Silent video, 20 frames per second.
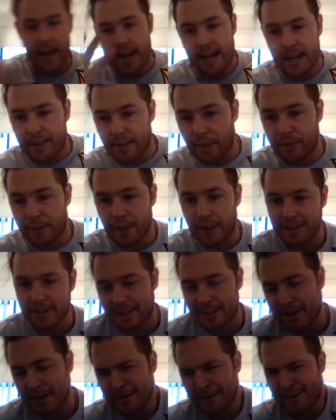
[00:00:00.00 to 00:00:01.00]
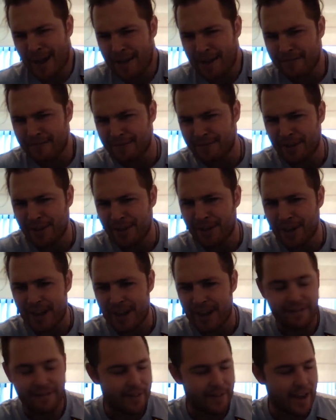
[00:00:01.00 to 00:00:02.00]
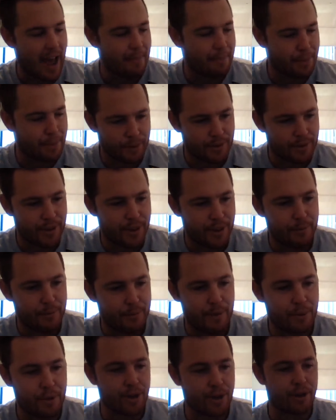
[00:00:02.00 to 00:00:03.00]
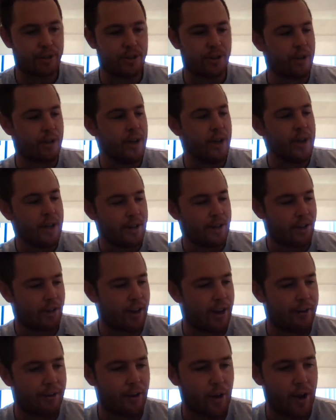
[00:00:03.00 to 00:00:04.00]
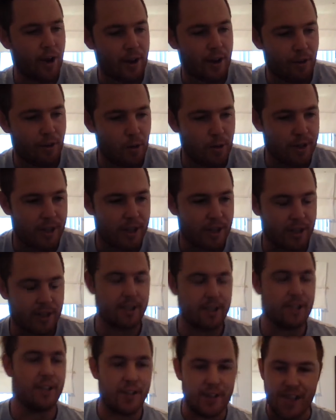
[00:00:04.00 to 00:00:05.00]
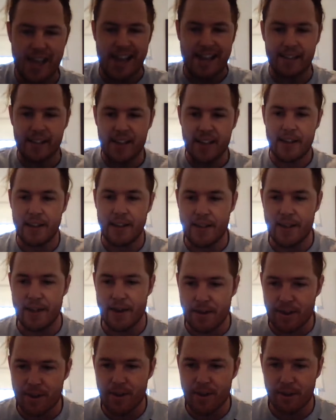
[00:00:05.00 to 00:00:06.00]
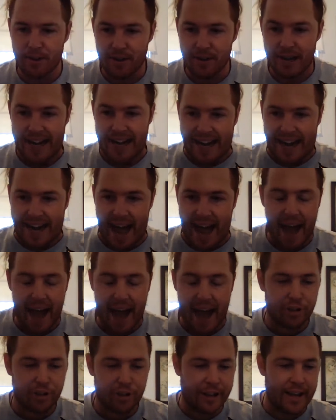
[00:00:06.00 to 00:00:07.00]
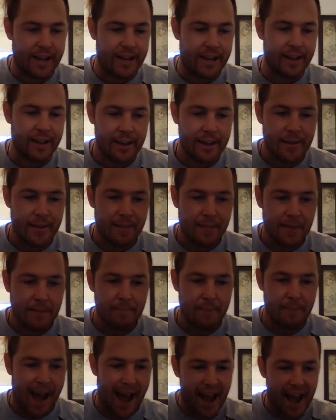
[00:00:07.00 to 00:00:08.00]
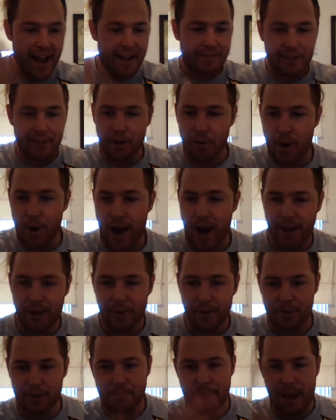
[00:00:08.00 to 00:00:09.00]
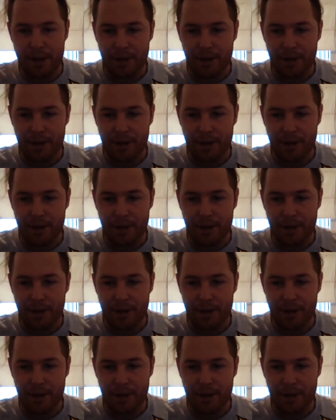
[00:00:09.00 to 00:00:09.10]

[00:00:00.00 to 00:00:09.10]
any of the things that have kind of happened to the Bible, you know, so if it was this thing that actually behaved in a way that was